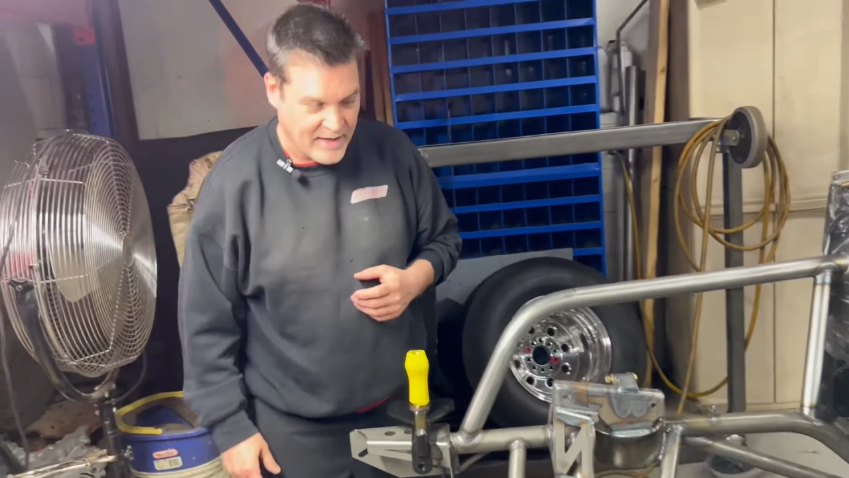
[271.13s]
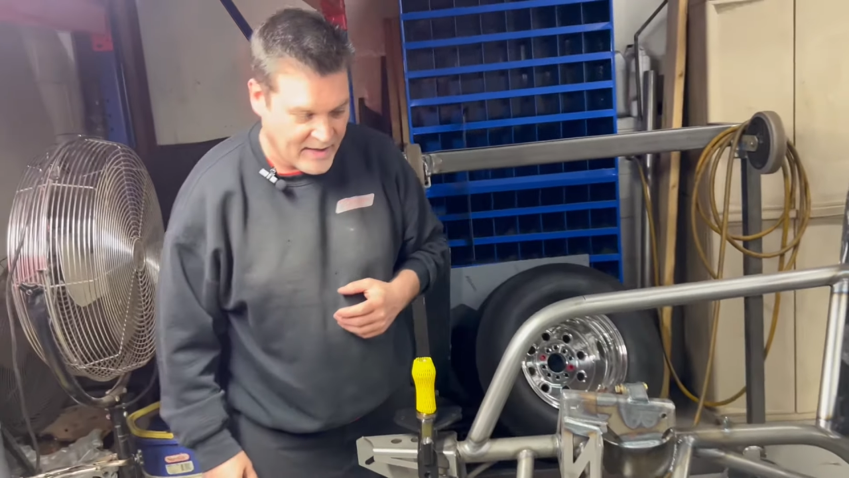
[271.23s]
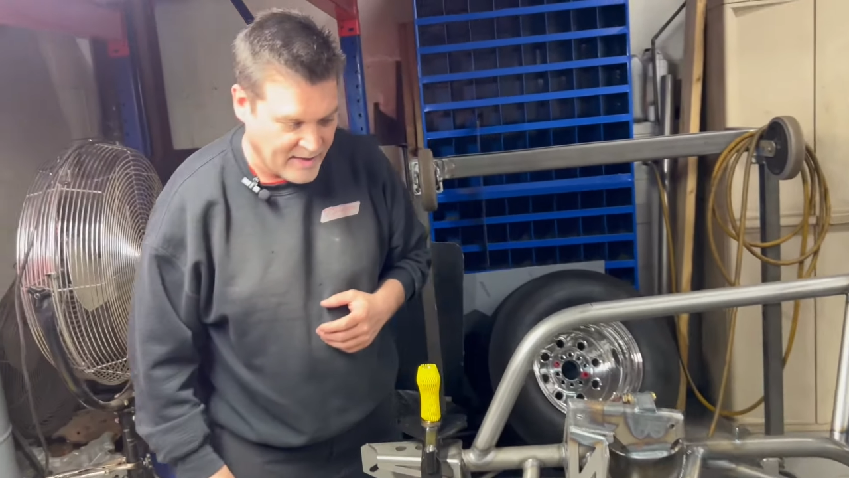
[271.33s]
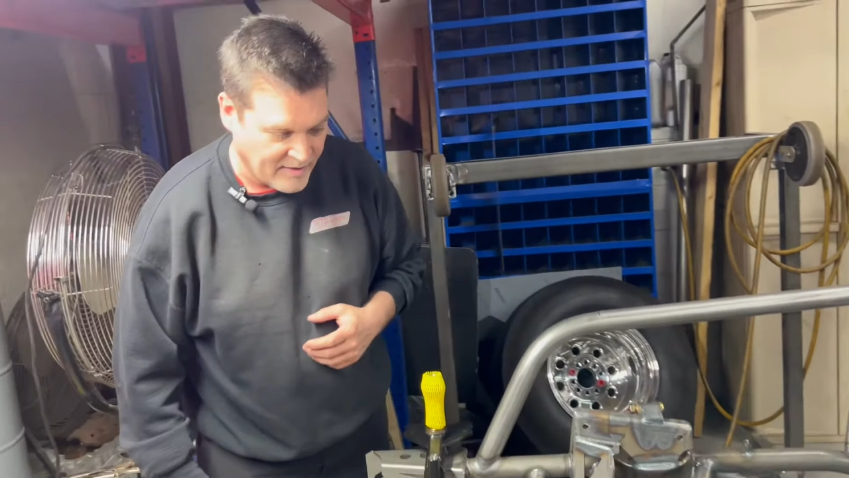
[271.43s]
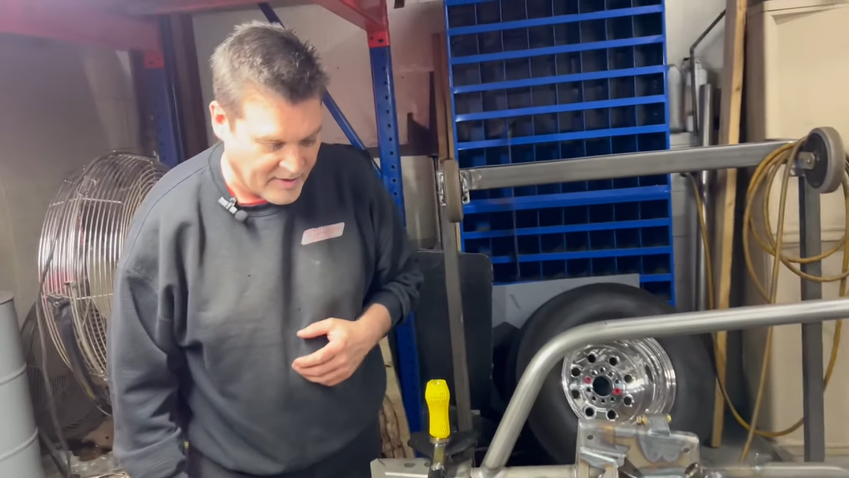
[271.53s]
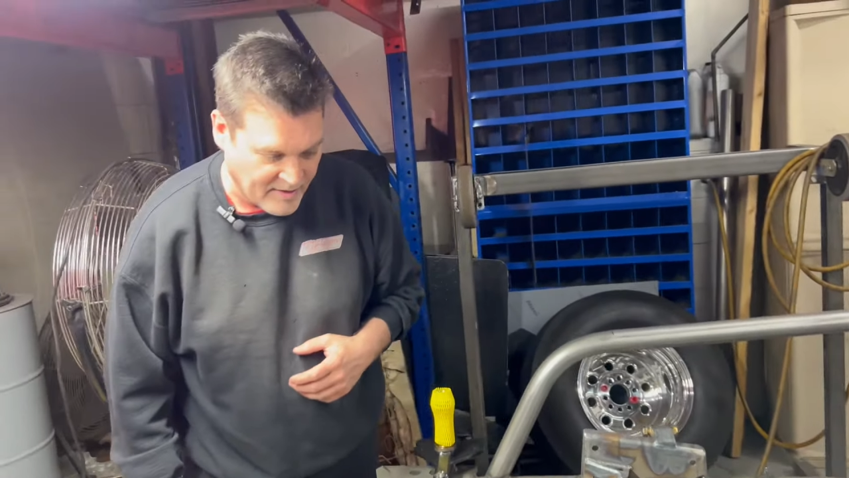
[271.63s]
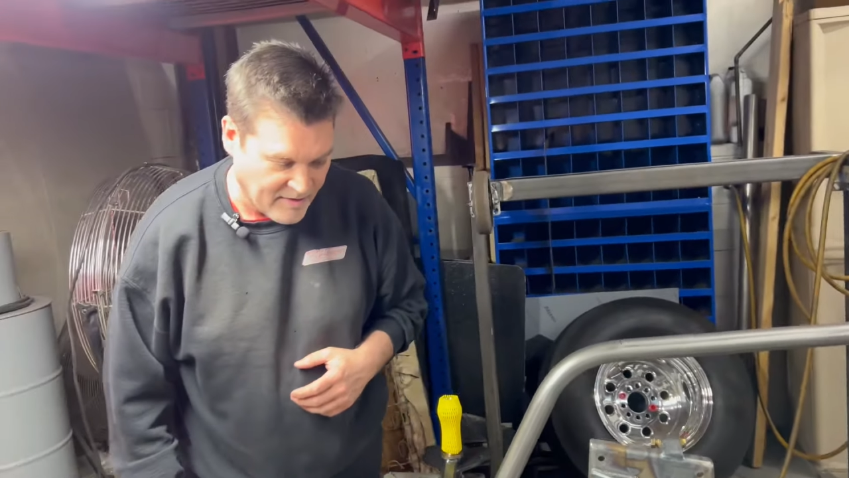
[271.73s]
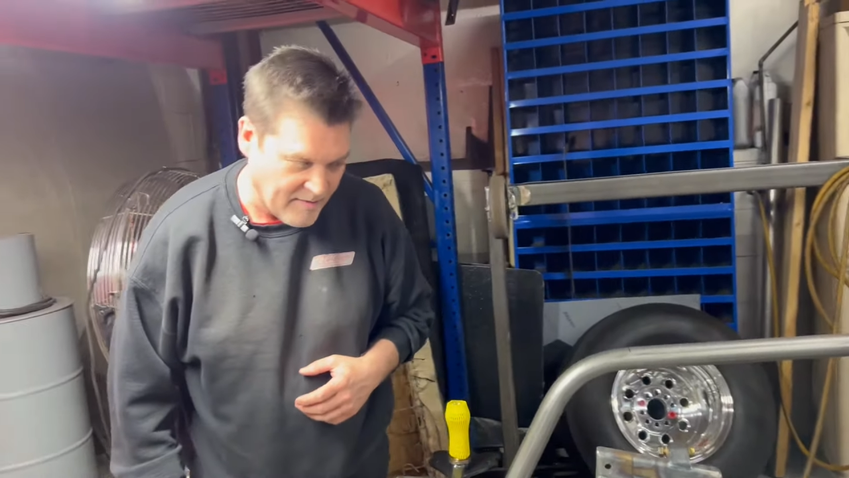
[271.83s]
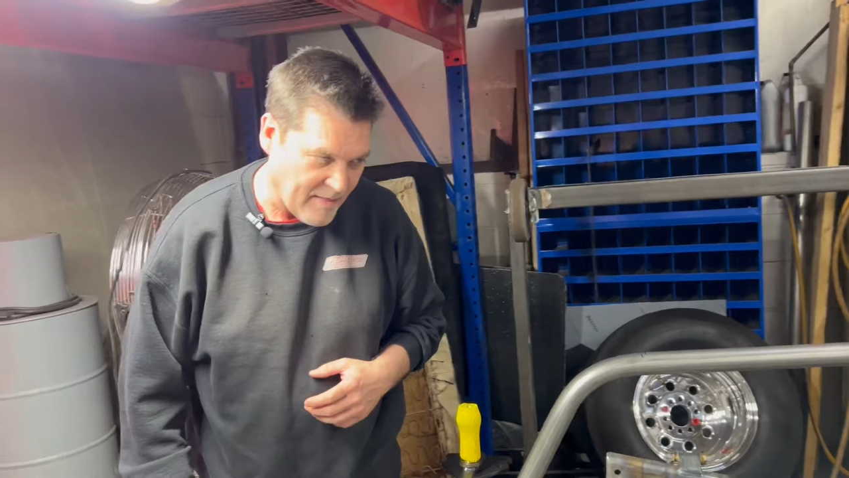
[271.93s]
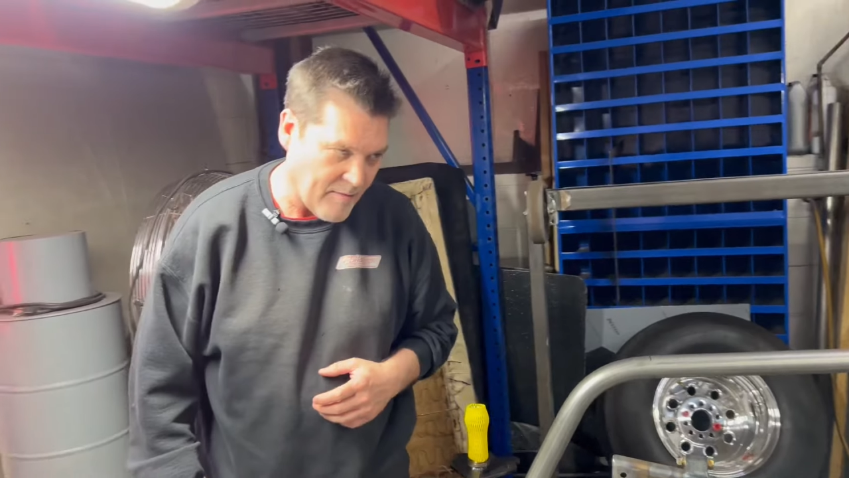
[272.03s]
I
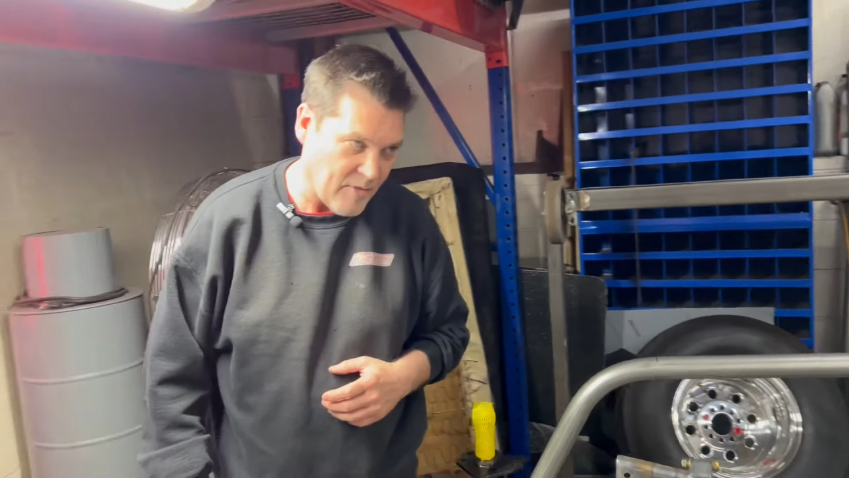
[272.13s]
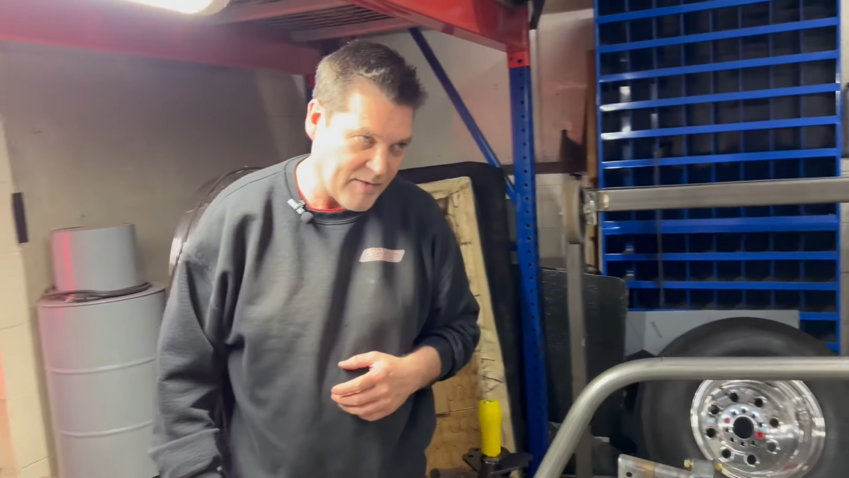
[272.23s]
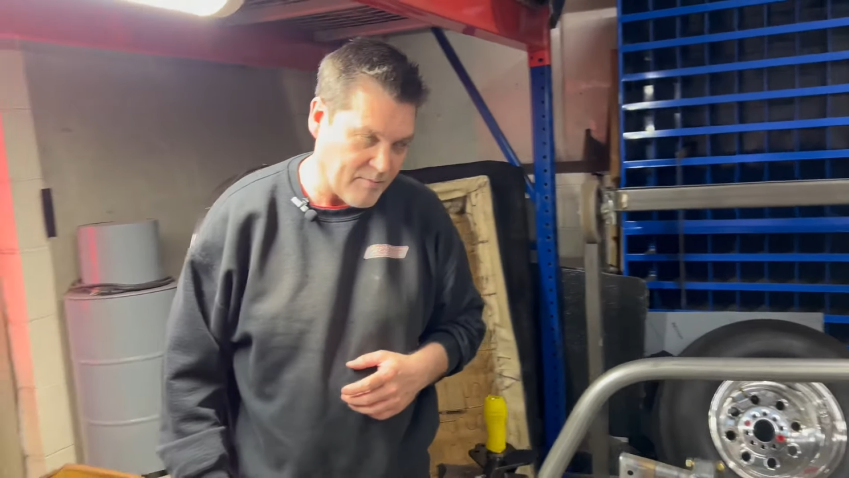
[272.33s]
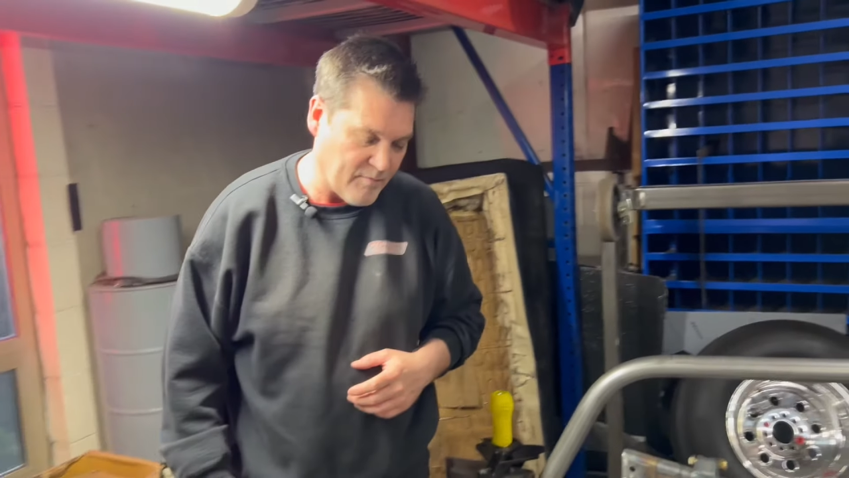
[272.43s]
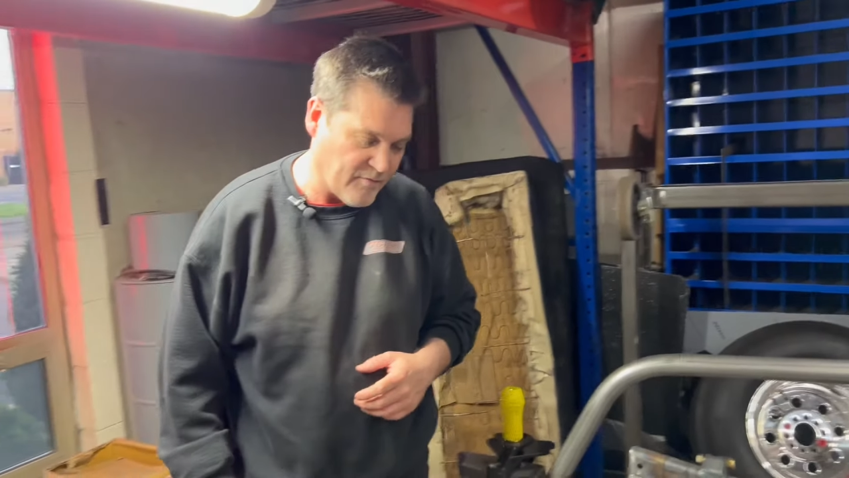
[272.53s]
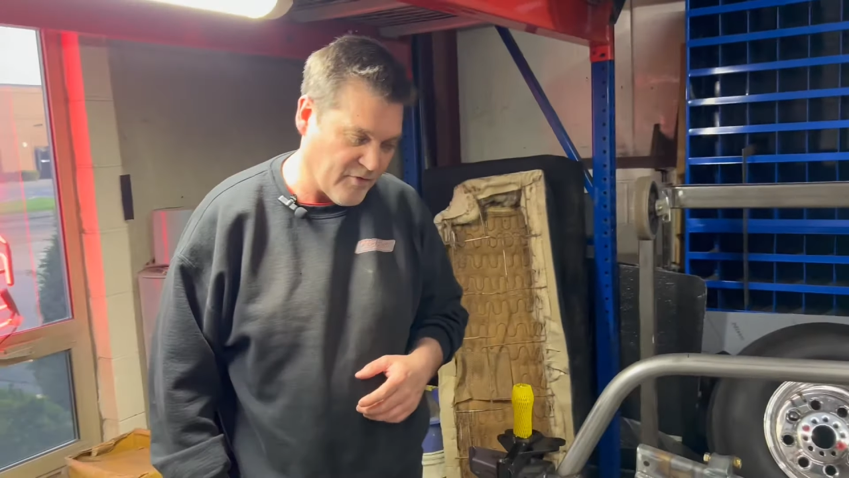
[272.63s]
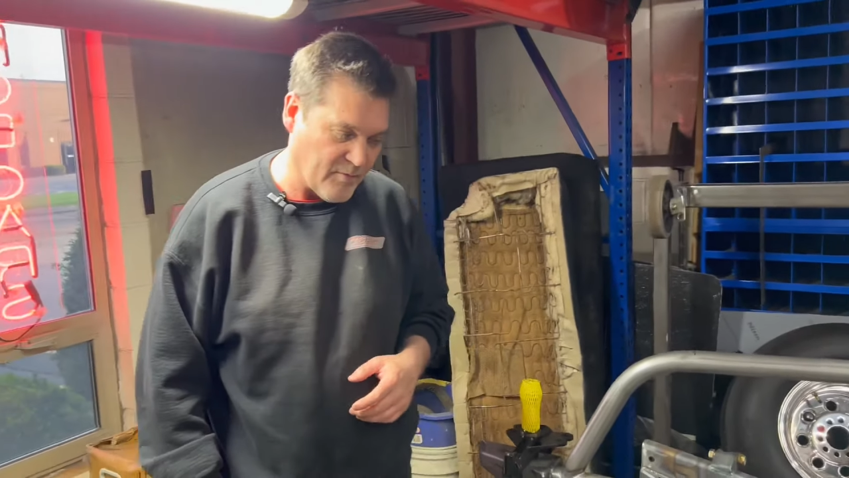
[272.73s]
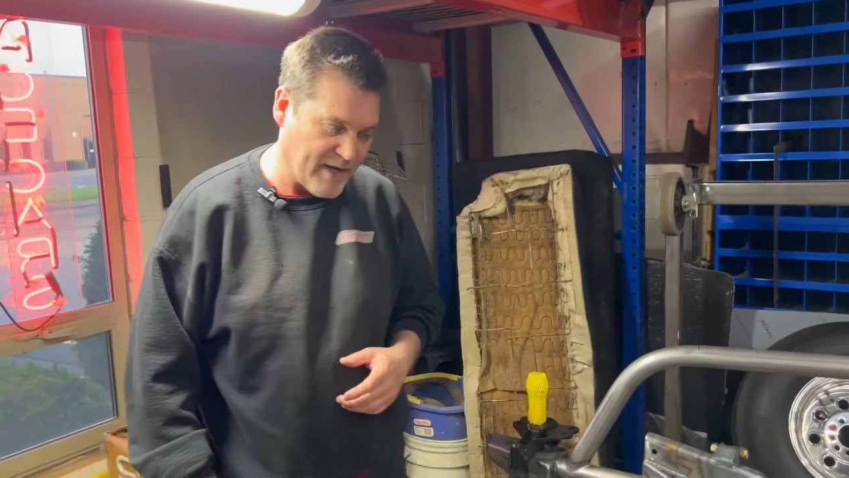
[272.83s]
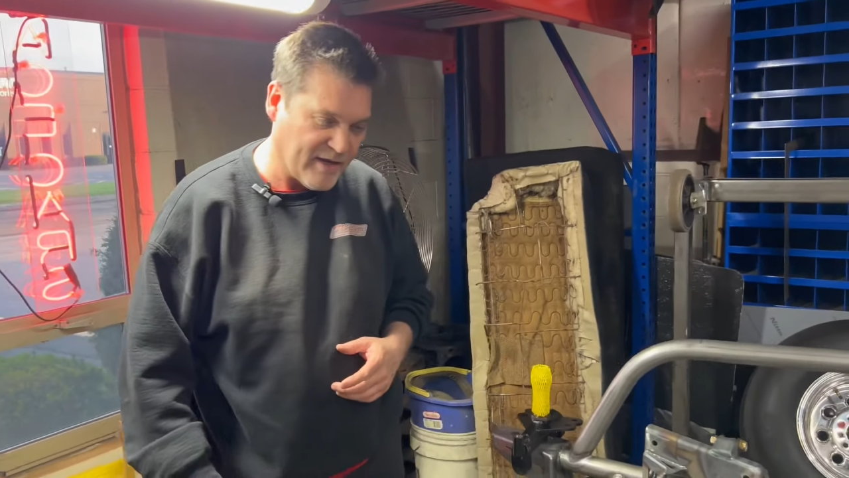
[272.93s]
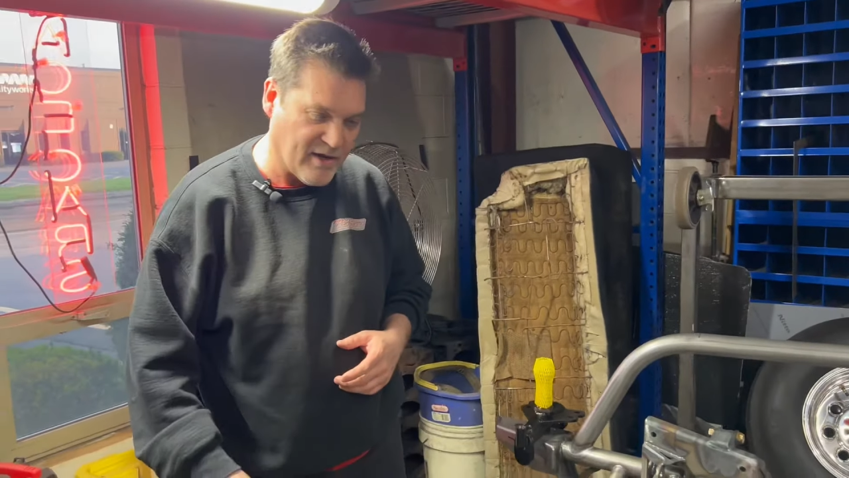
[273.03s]
bought for
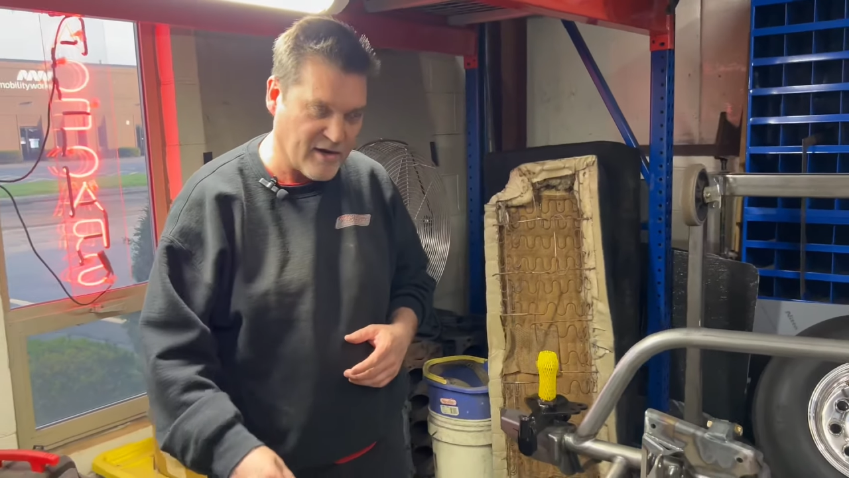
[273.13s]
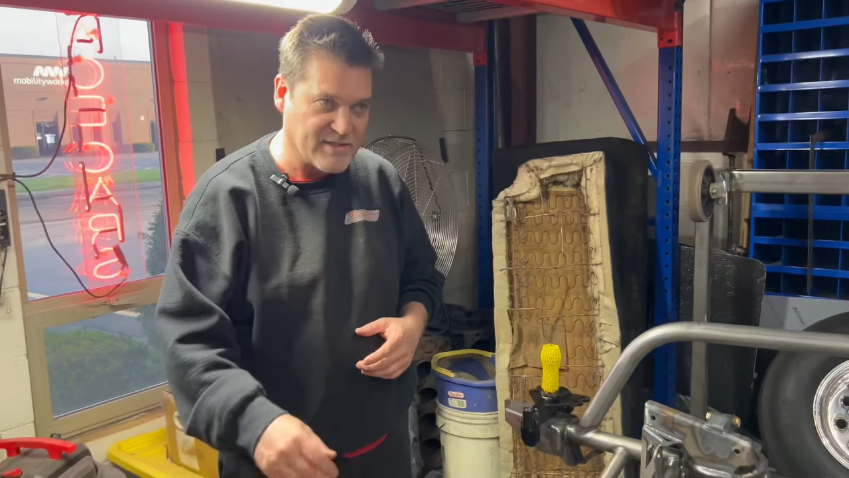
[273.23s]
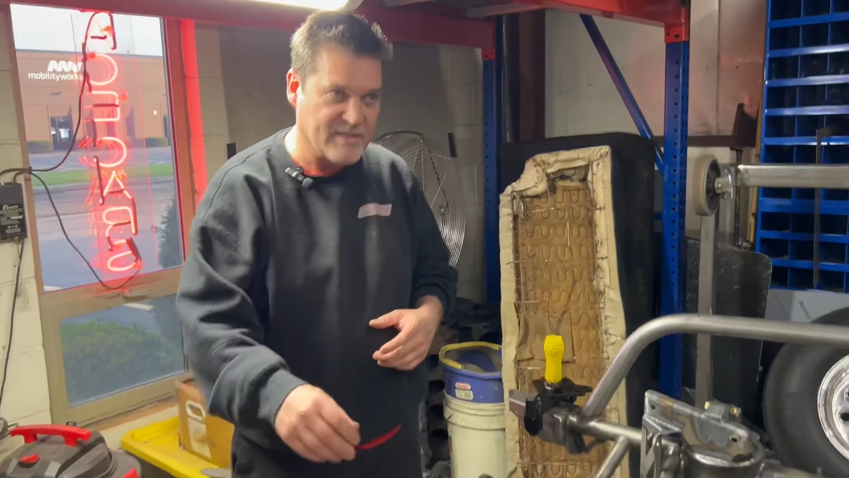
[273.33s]
many cars,